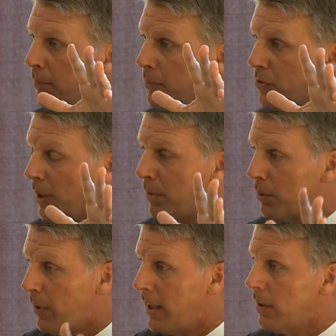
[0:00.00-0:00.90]
some of the
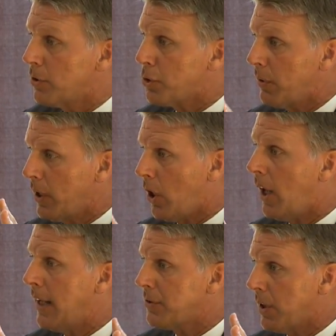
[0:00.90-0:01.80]
regulatory
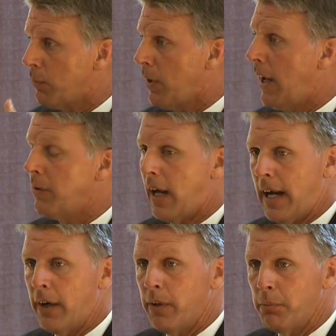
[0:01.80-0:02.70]
cost around
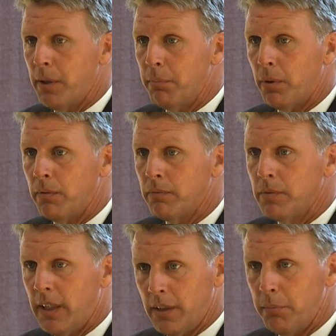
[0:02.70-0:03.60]
hiring people
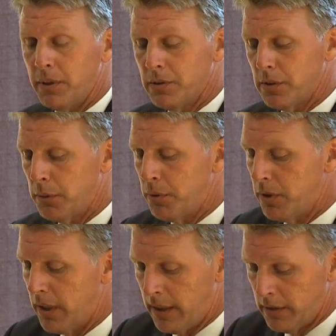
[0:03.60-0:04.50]
in the business
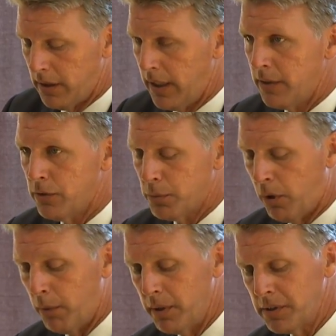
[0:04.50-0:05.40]
community, in
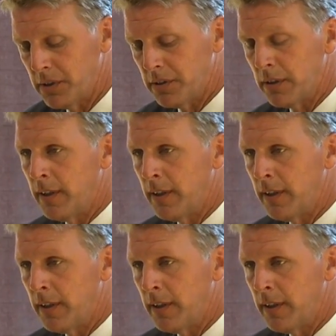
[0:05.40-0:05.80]
small business,